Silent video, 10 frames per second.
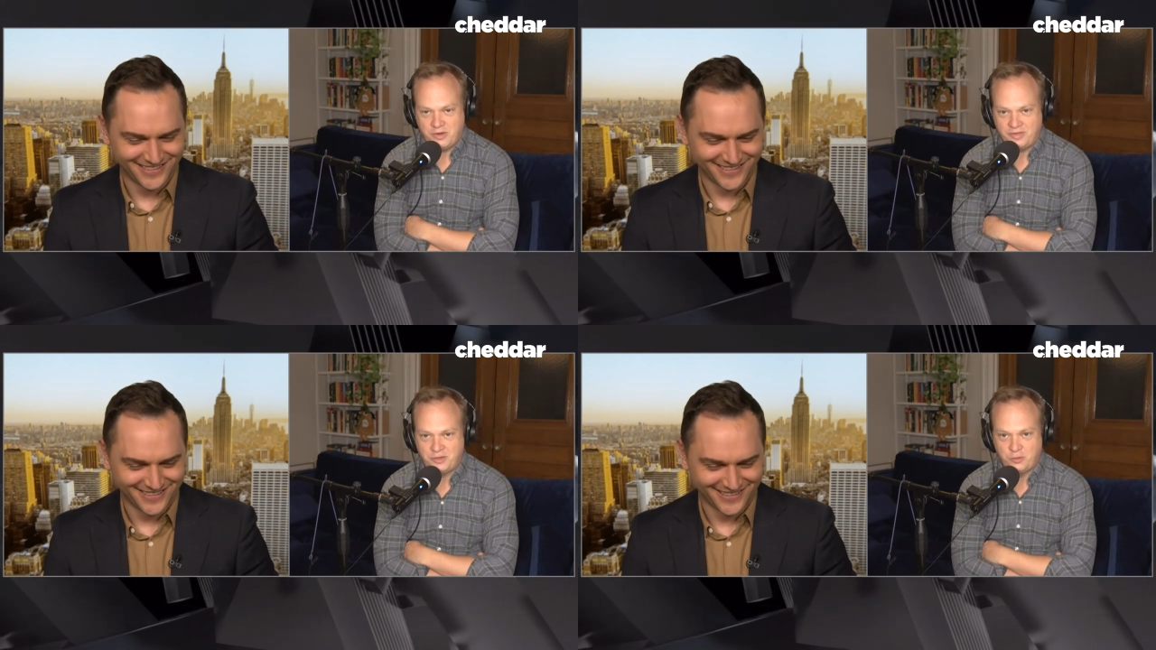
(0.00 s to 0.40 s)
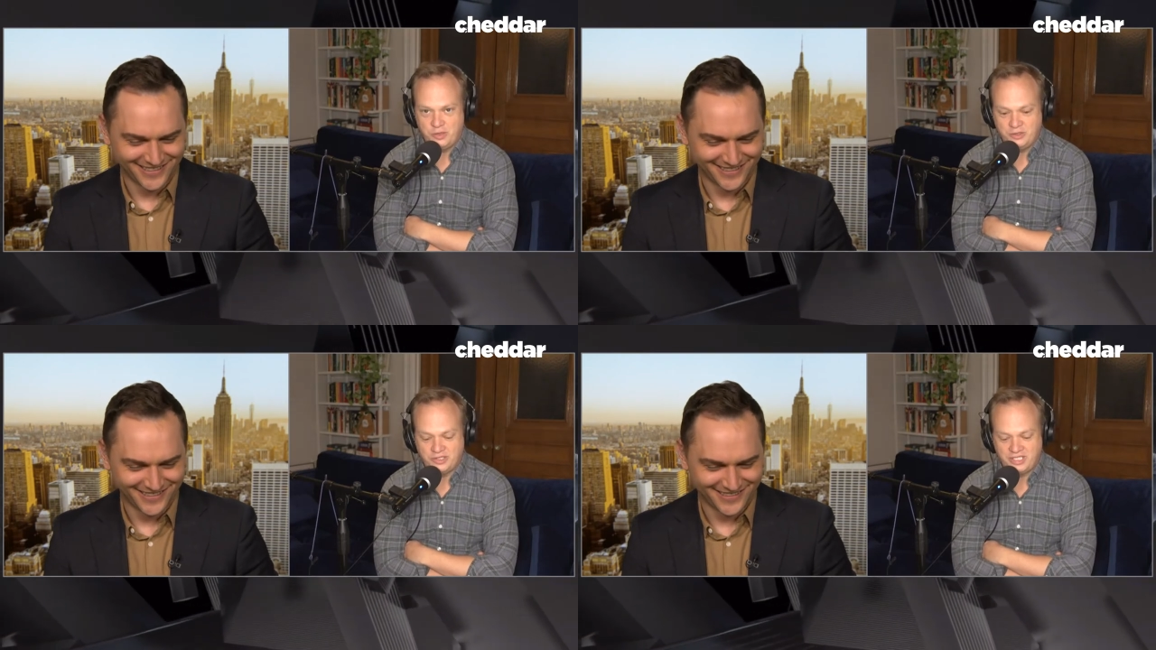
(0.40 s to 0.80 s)

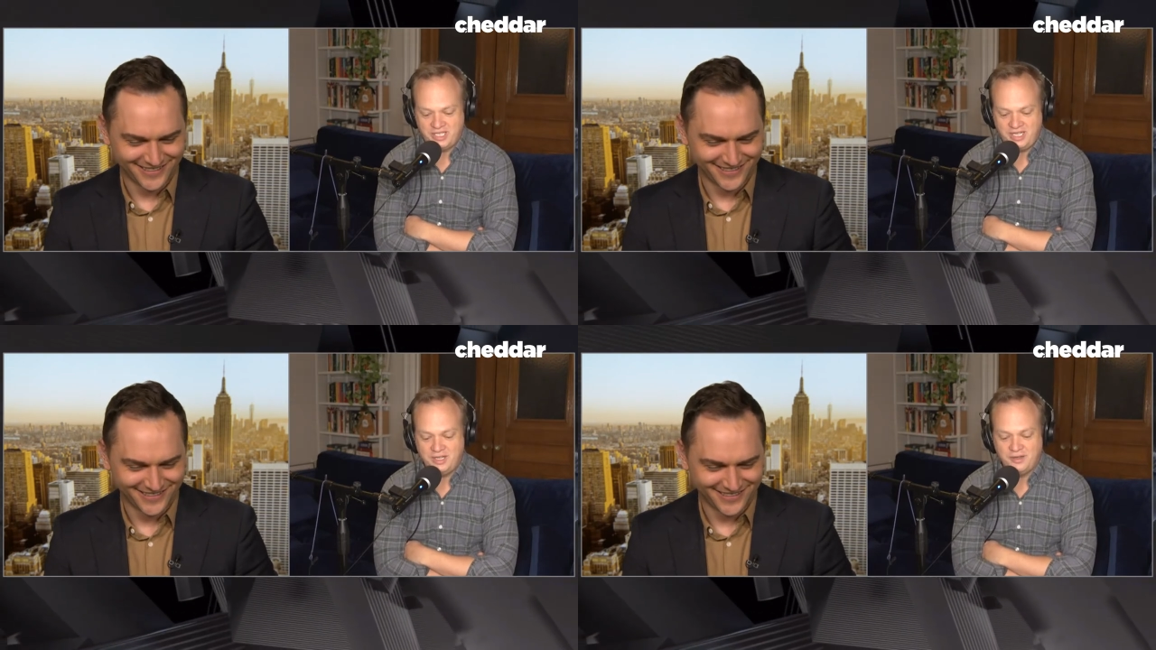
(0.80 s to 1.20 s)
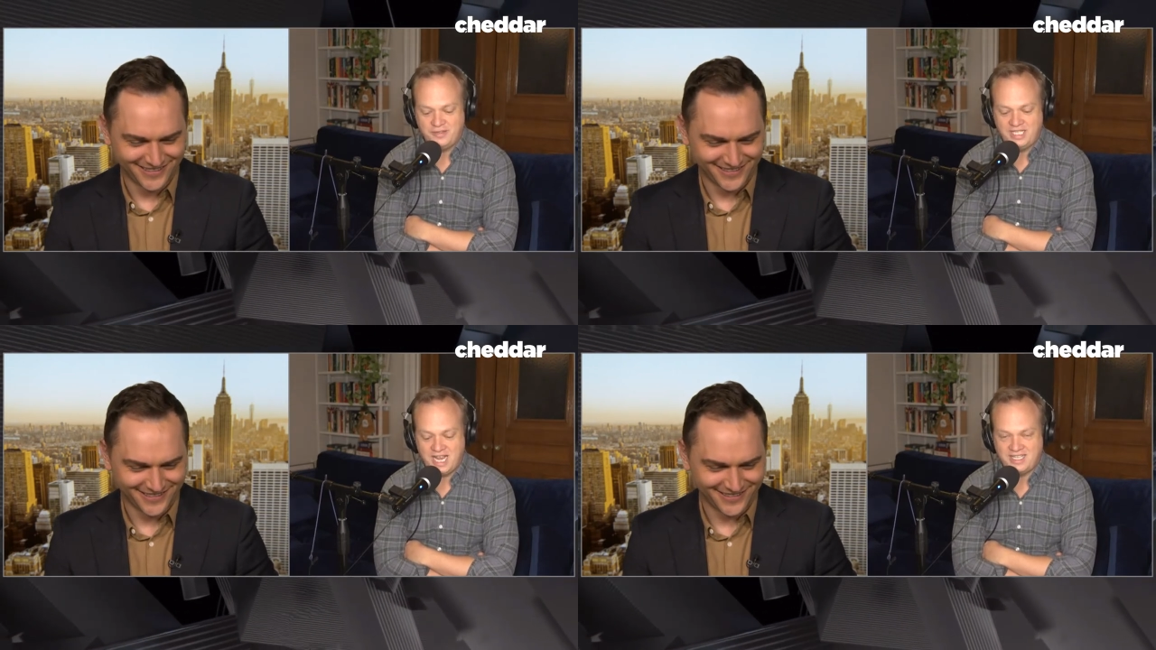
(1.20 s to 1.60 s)
Speaker 1: surreal scene of
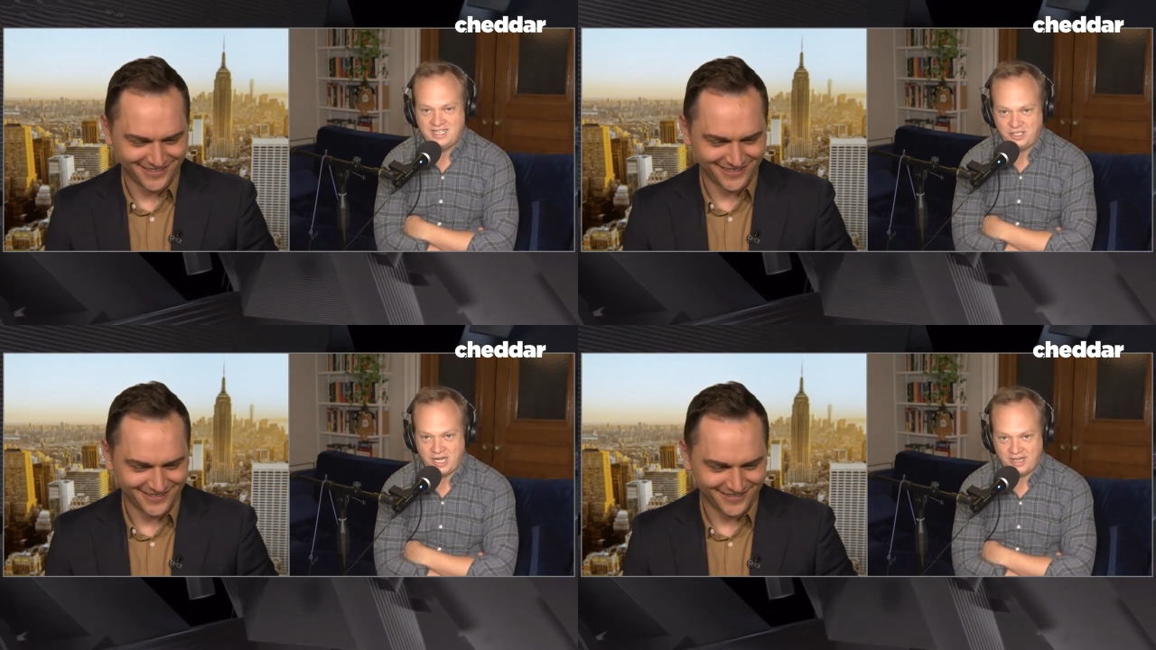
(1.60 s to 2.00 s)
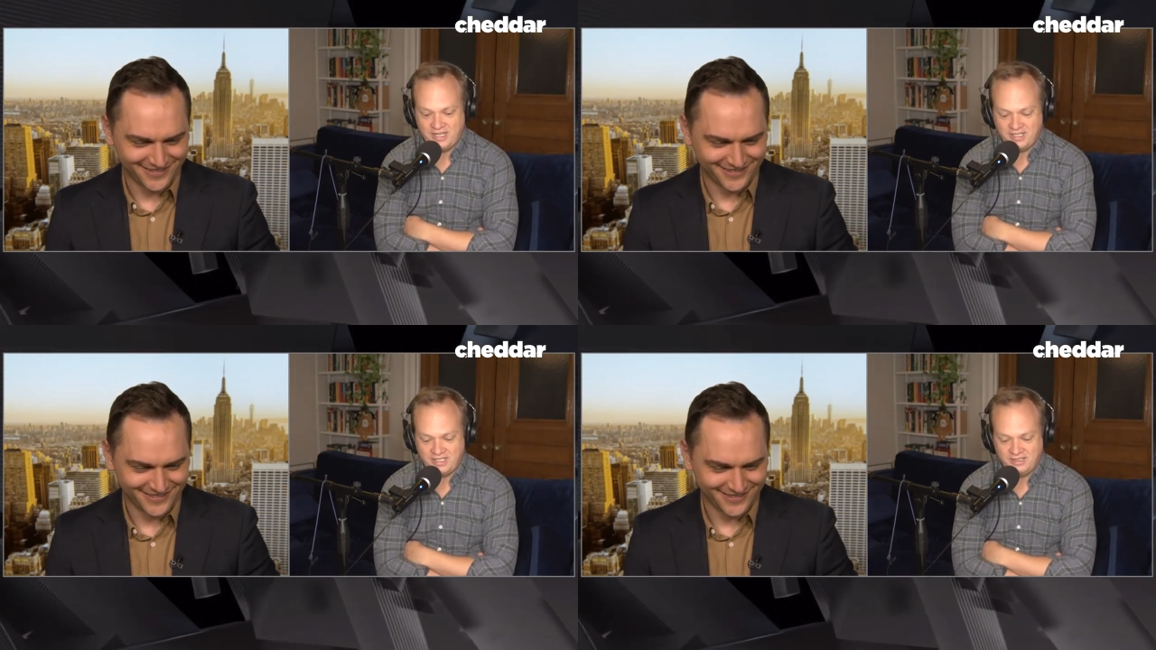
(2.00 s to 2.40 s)
guests at Shanghai
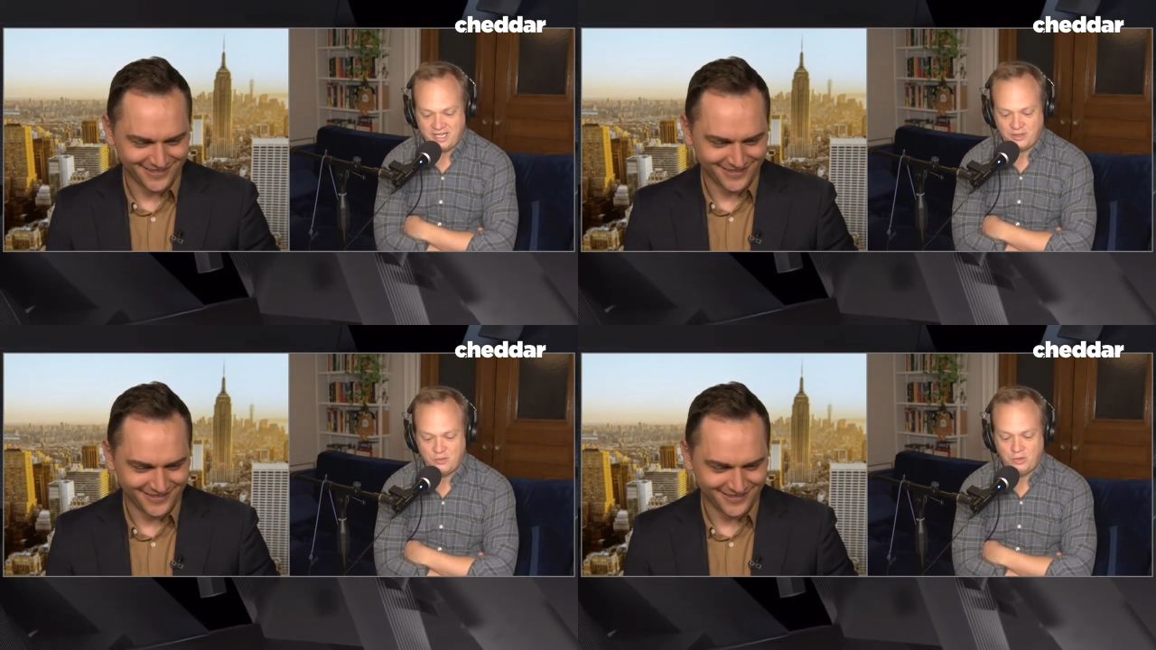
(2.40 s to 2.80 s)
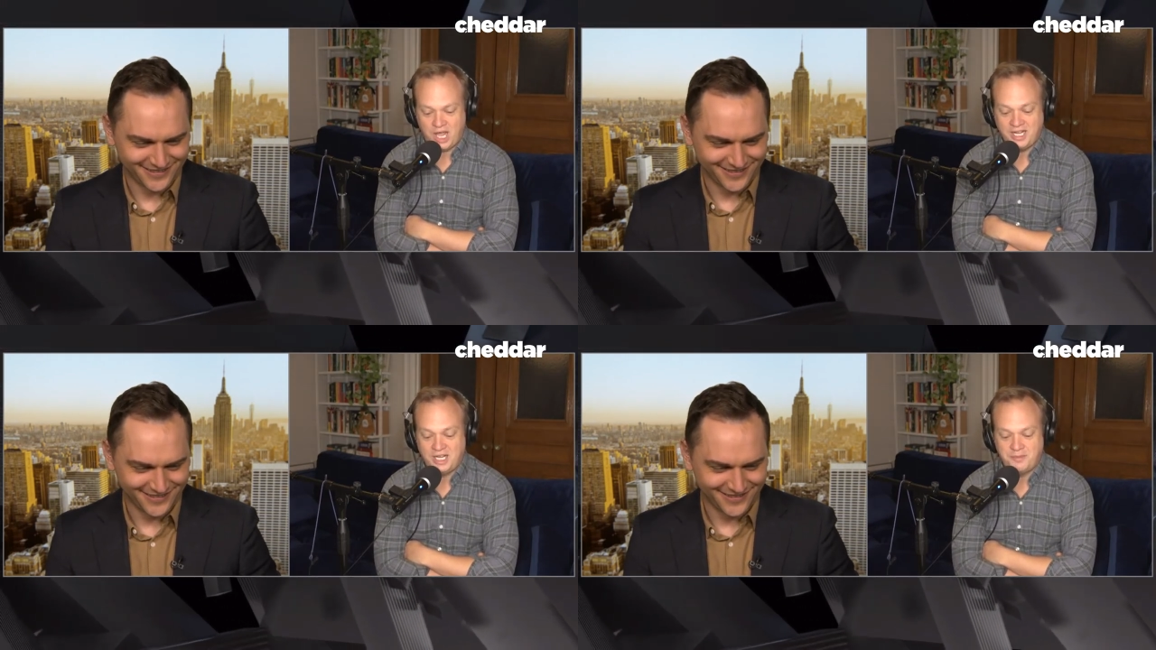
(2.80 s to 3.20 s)
Disneyland
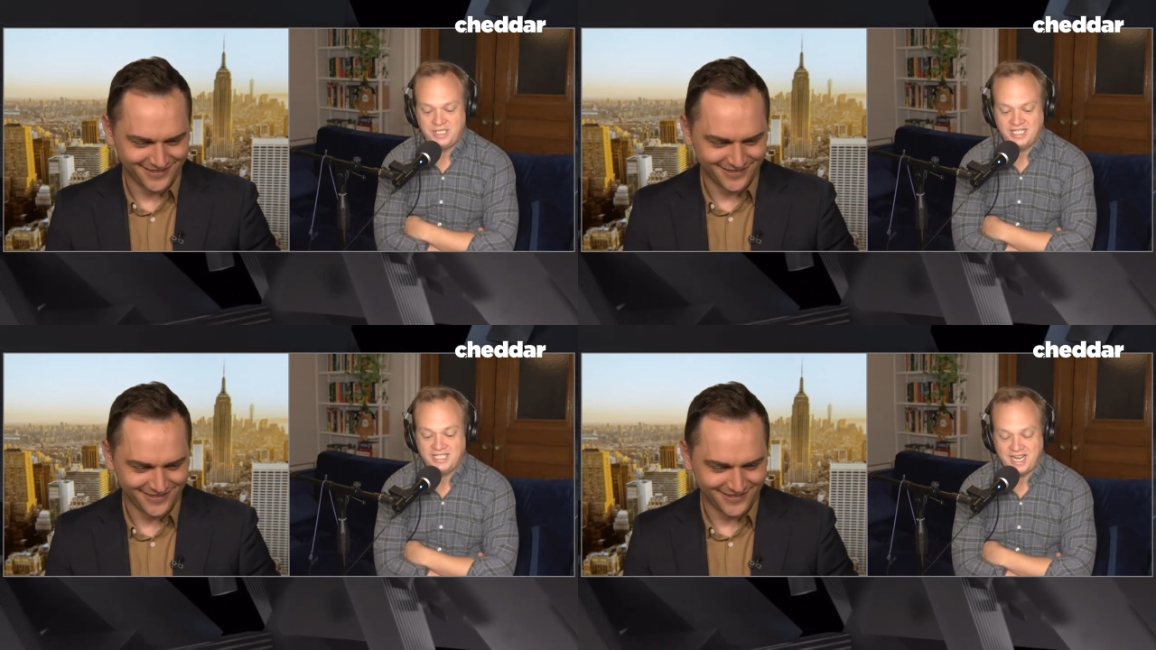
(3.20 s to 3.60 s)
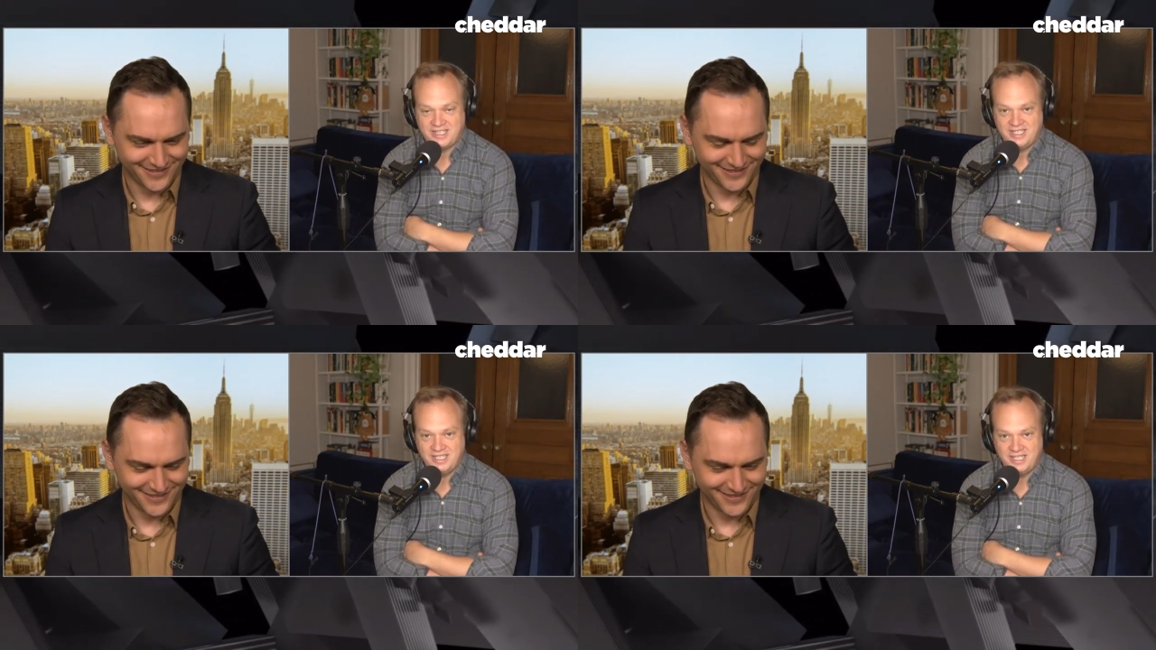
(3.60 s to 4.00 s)
lining up to get
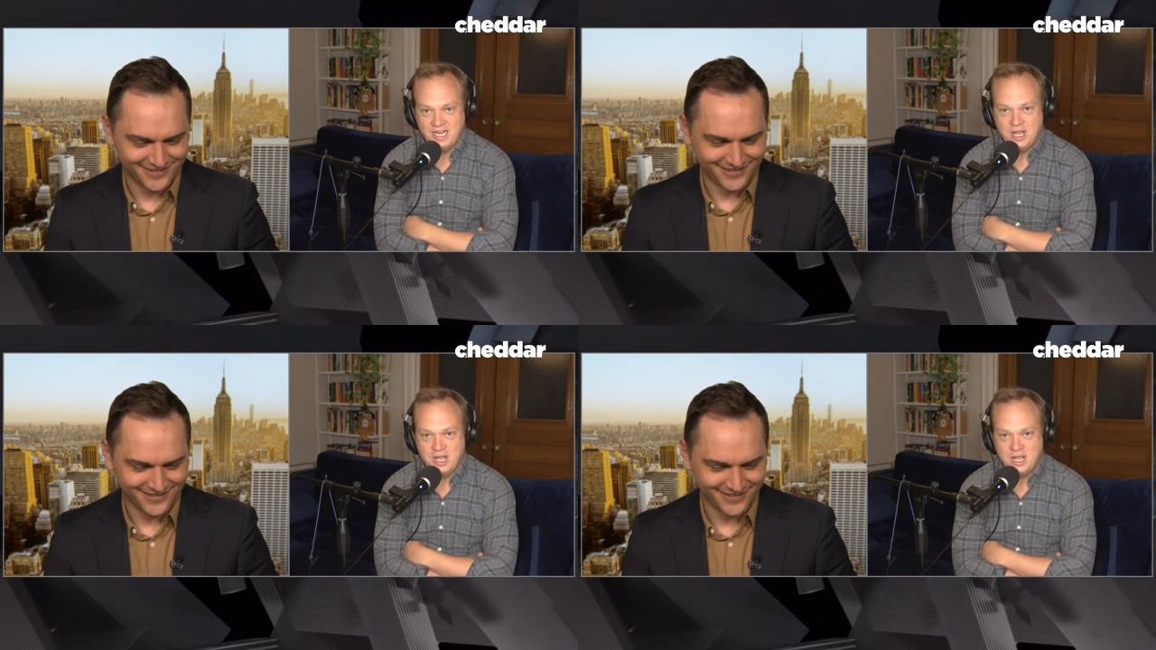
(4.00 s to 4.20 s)
tested,